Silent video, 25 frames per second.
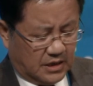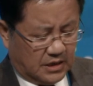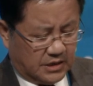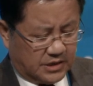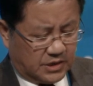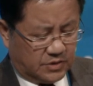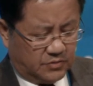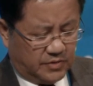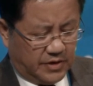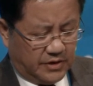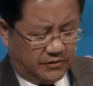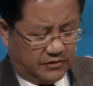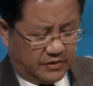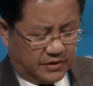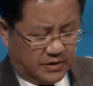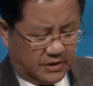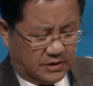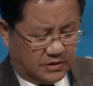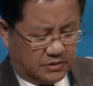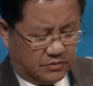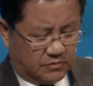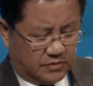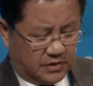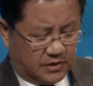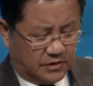strength
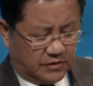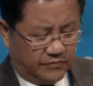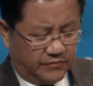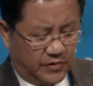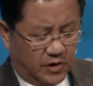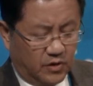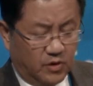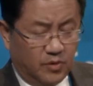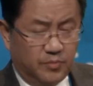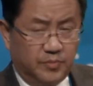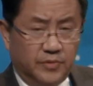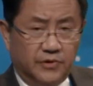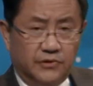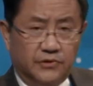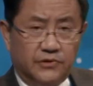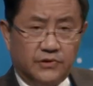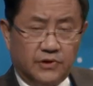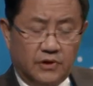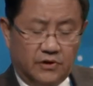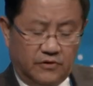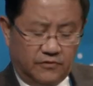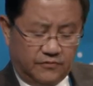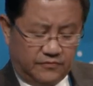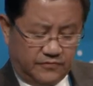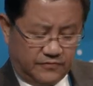to the development
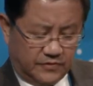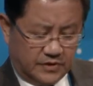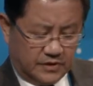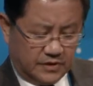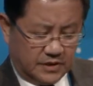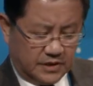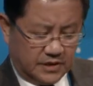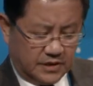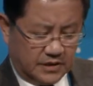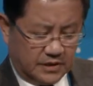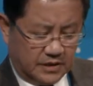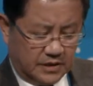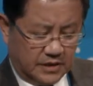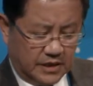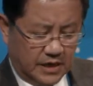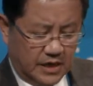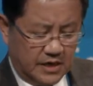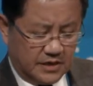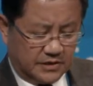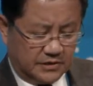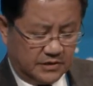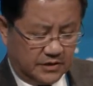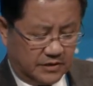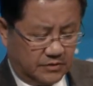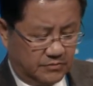of the
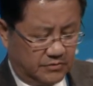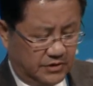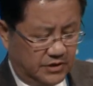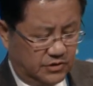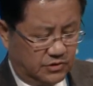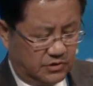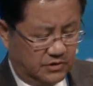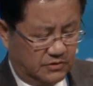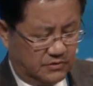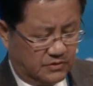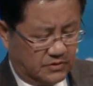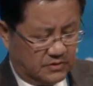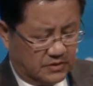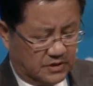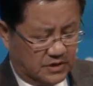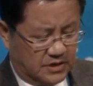Arctic region,